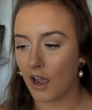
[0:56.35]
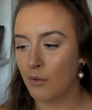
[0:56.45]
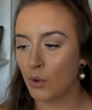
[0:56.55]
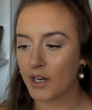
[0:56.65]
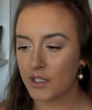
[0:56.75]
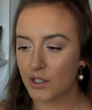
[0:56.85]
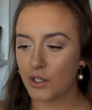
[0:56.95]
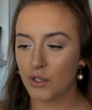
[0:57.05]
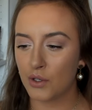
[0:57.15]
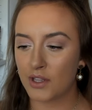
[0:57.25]
I wanted to
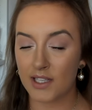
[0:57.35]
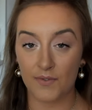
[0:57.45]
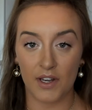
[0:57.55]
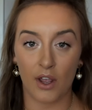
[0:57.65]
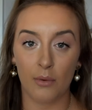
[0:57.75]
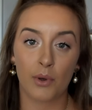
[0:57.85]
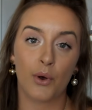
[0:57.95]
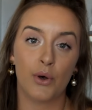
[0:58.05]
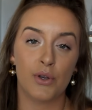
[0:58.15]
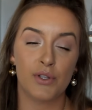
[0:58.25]
do this video
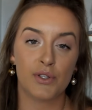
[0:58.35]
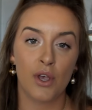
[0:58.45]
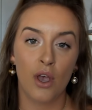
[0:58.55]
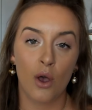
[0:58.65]
because